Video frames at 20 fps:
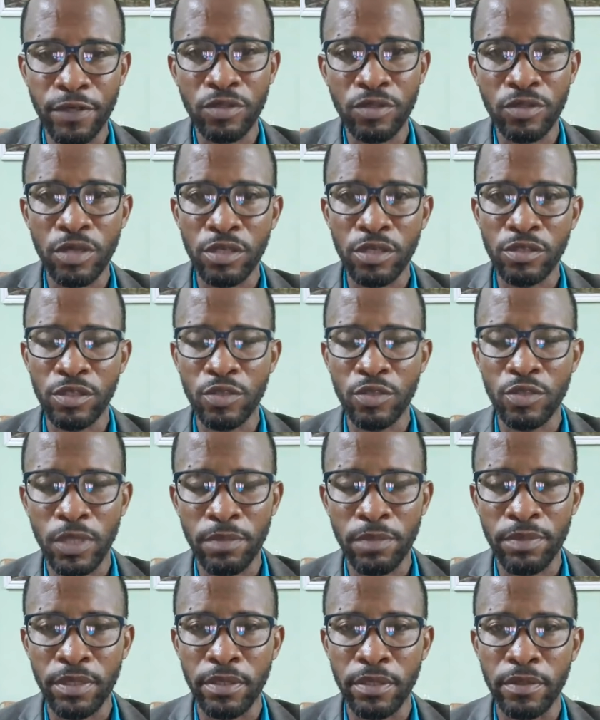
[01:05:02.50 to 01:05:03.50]
own country's
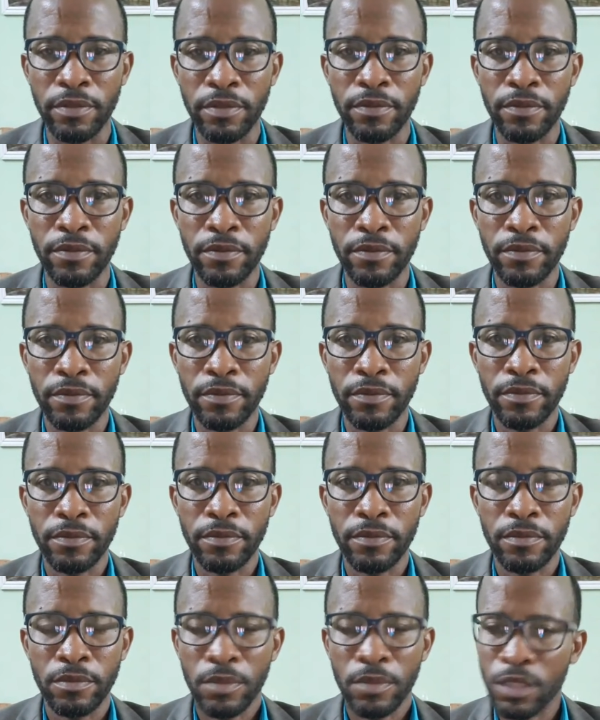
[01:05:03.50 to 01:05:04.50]
well-being.
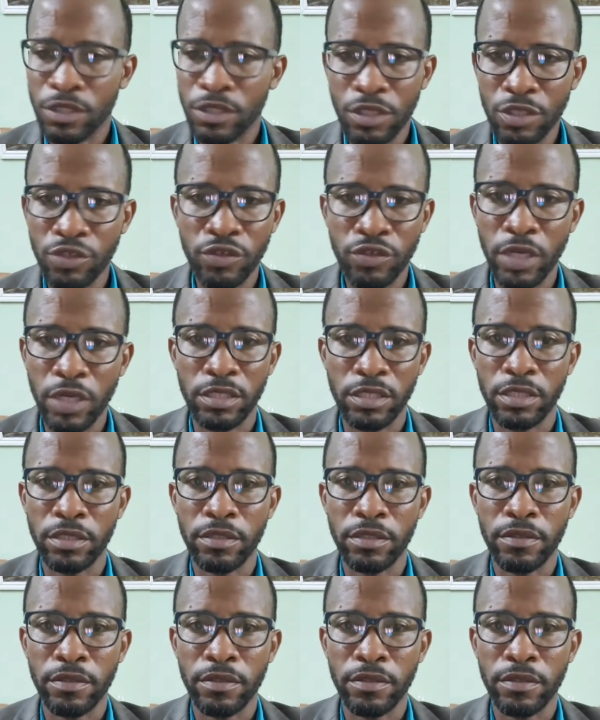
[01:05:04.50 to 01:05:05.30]
It's just tragic.